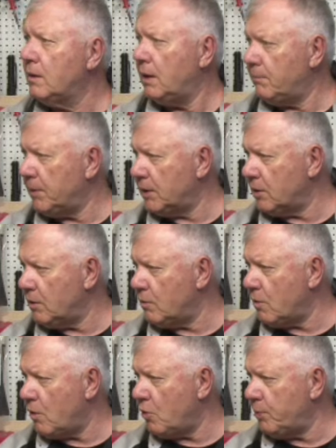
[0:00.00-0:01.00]
I'm going to
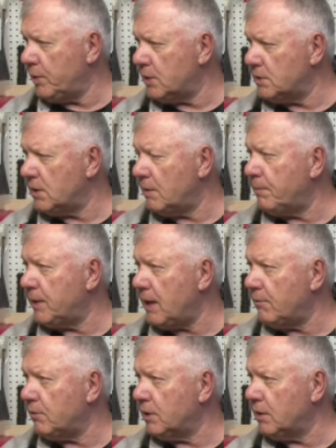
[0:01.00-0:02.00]
go open this up, and
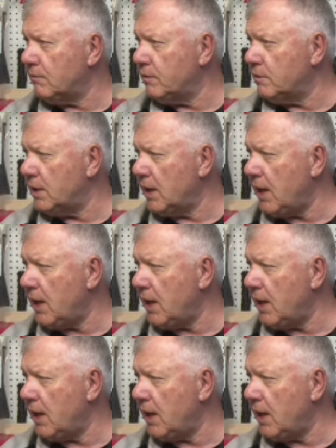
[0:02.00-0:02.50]
I will give you the